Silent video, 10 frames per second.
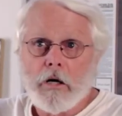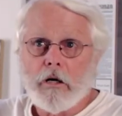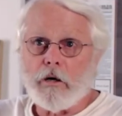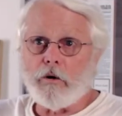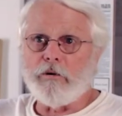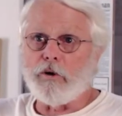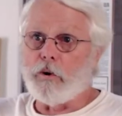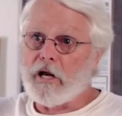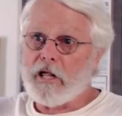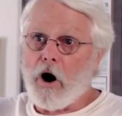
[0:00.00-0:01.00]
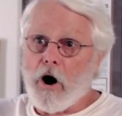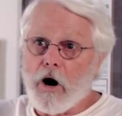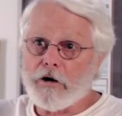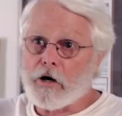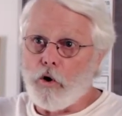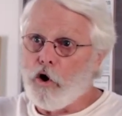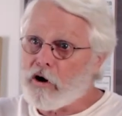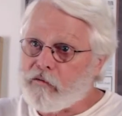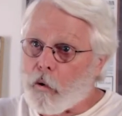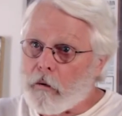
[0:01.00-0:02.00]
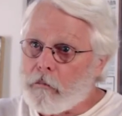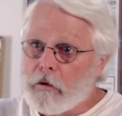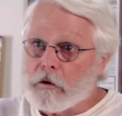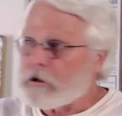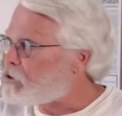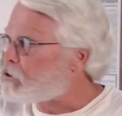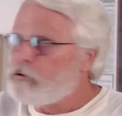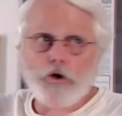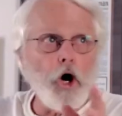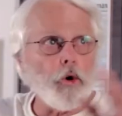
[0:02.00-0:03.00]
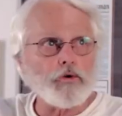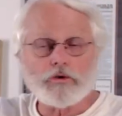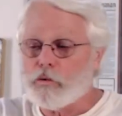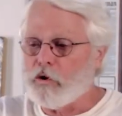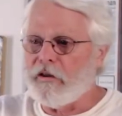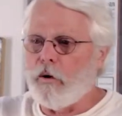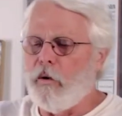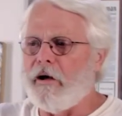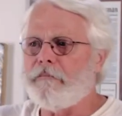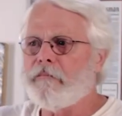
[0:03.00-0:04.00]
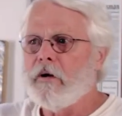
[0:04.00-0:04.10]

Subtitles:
It would be really hard to go look for them, because who knows where they went.